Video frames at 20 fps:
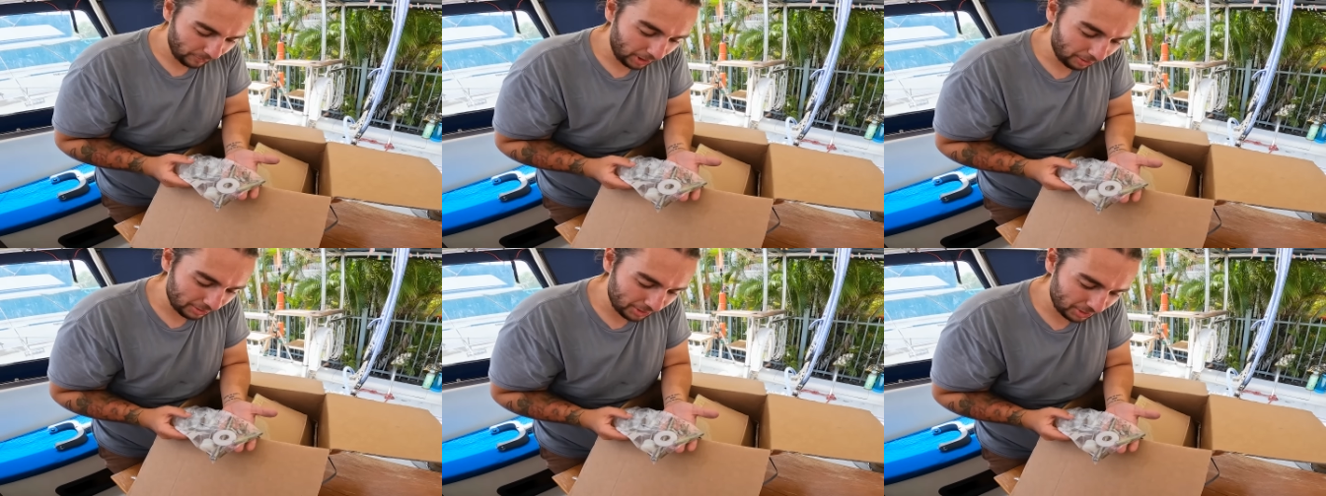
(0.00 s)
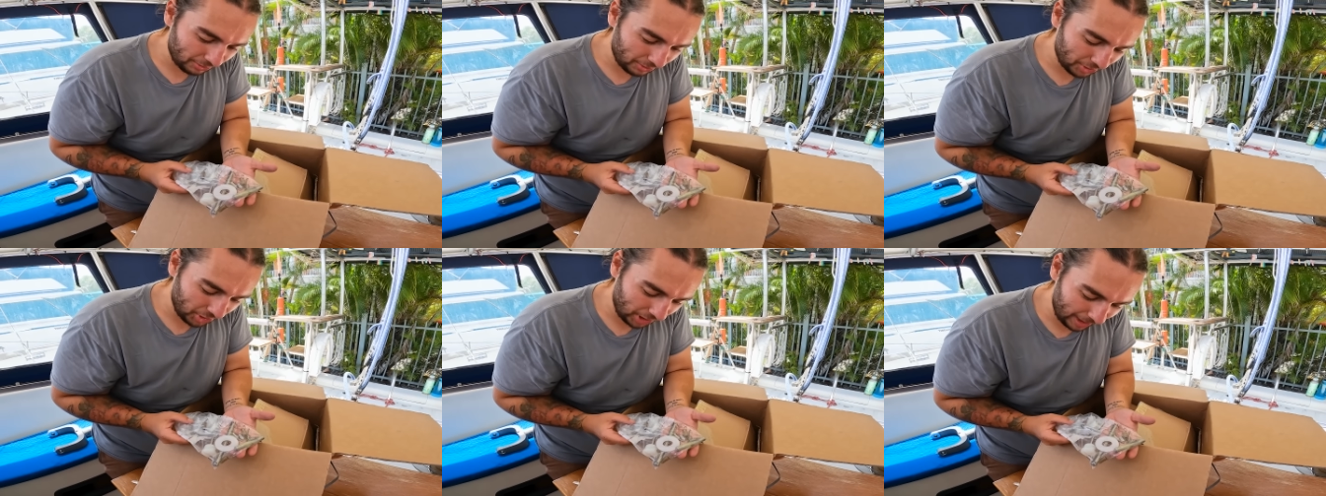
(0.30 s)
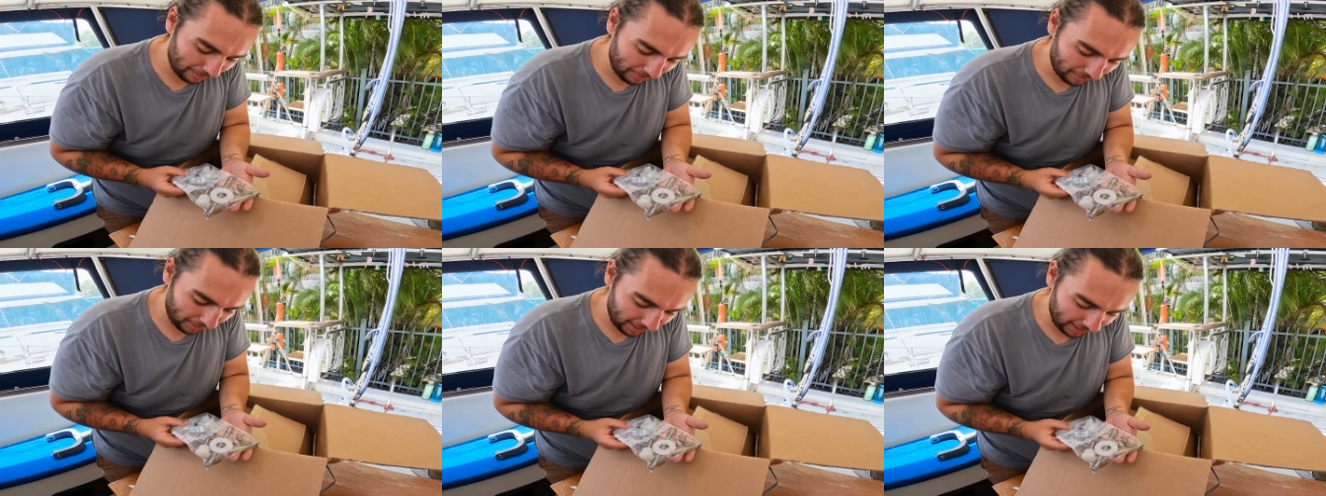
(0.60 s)
We also
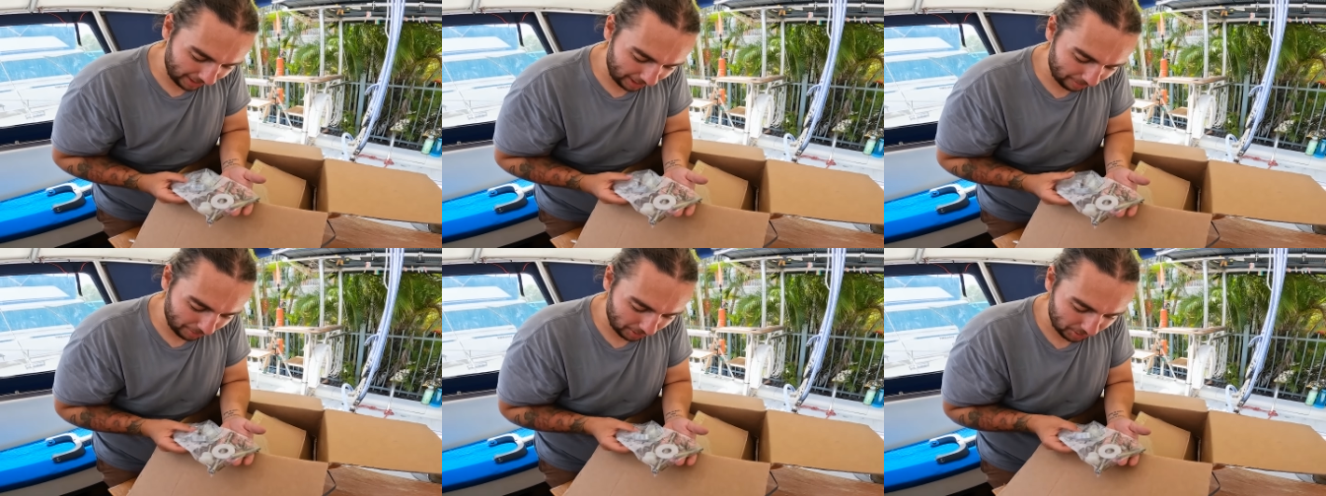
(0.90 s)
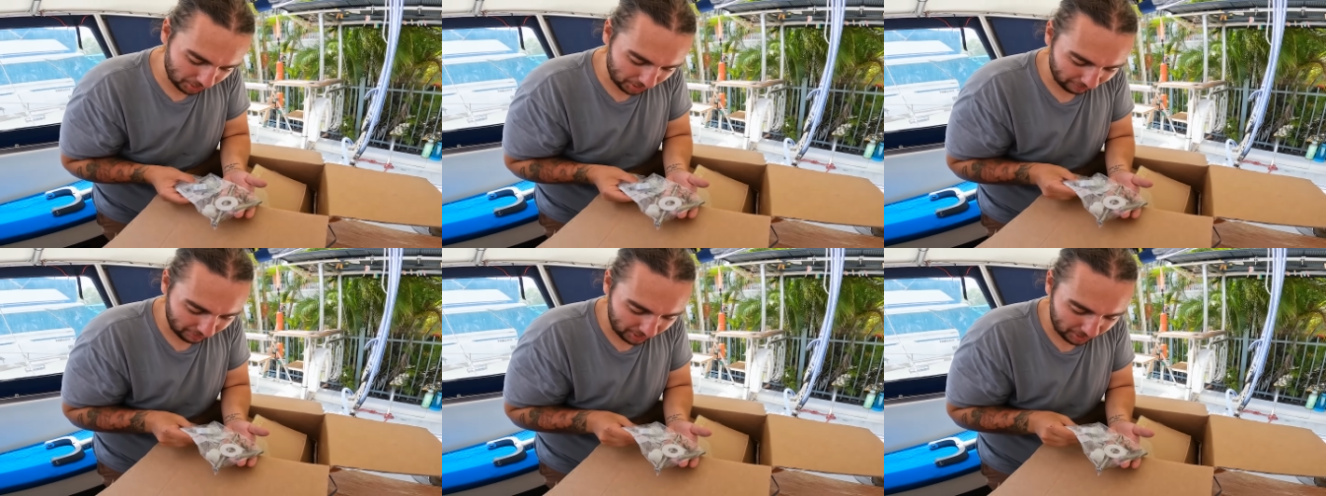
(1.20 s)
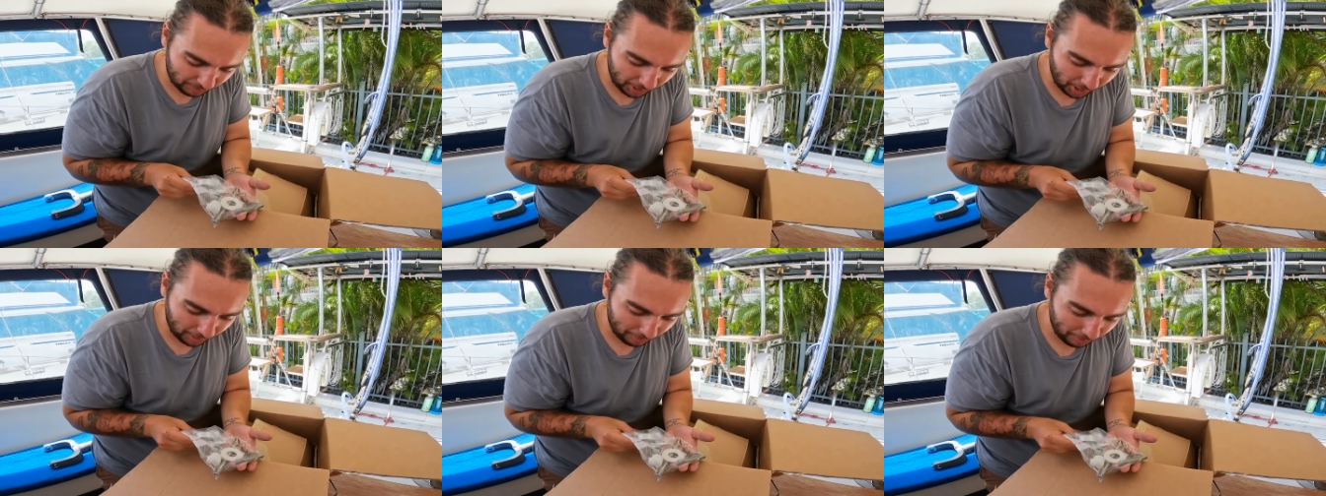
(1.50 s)
grabbed like a bunch
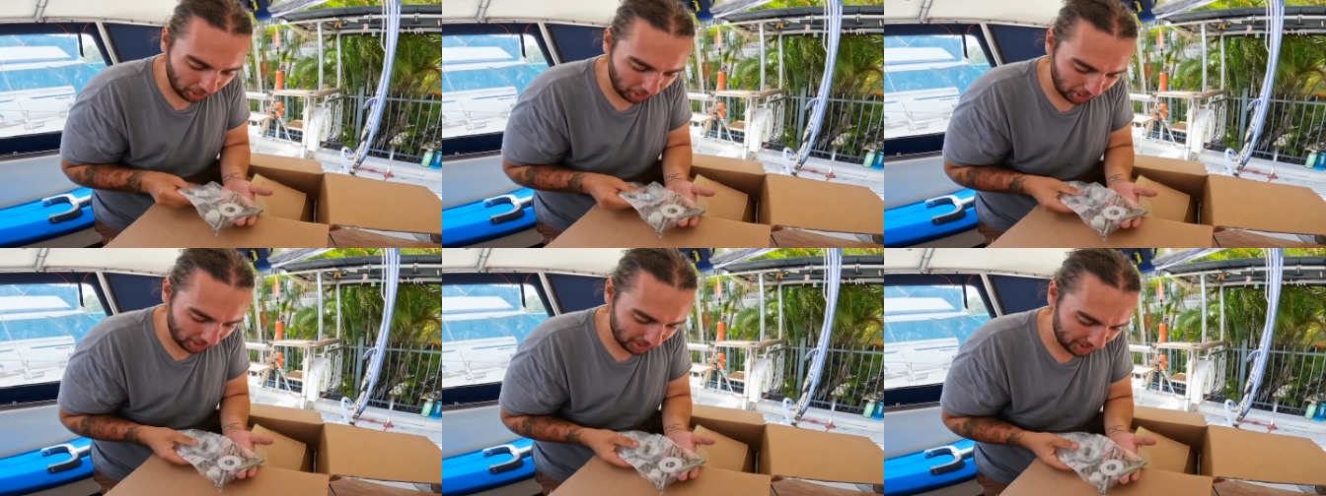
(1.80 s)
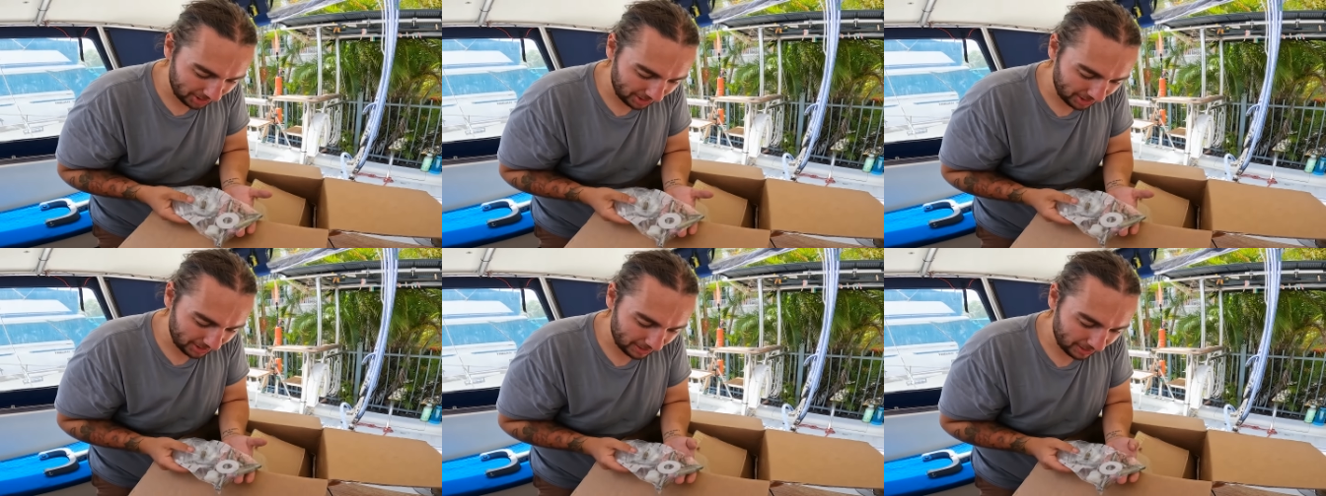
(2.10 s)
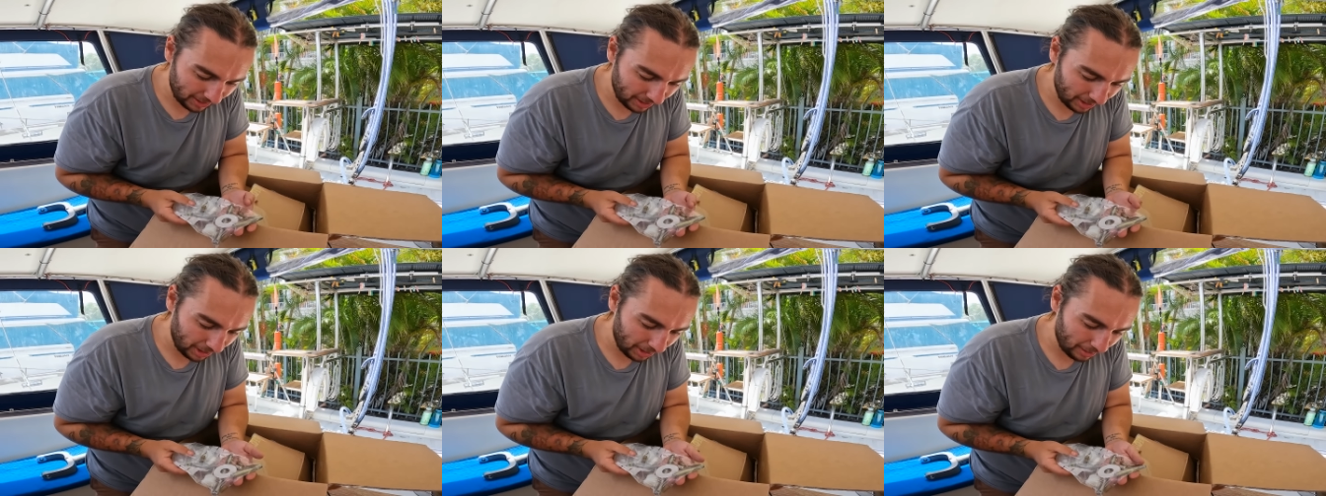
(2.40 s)
of spare
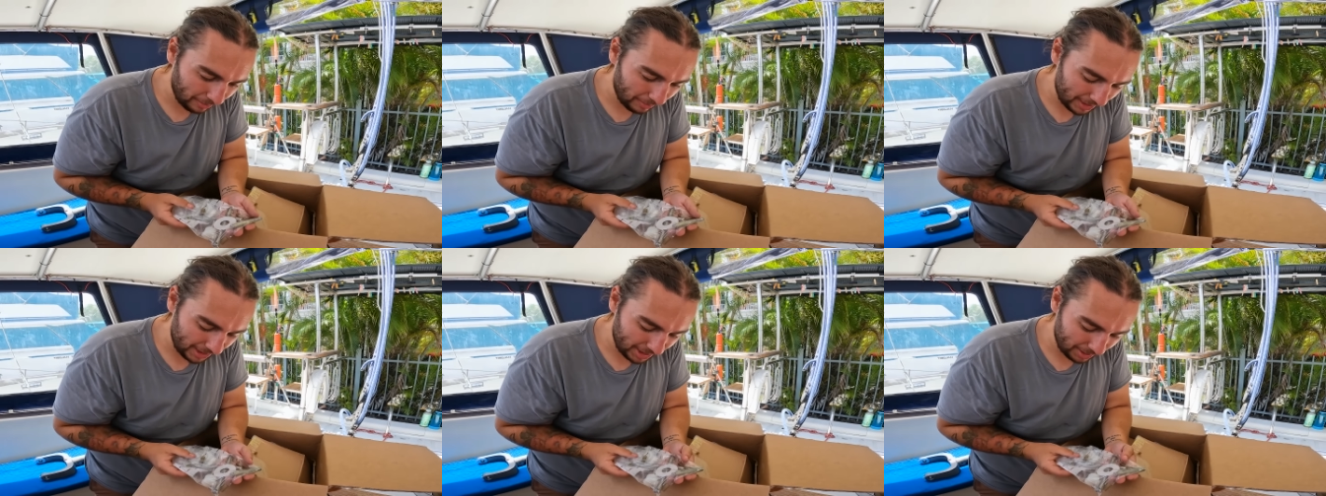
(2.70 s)
parts um,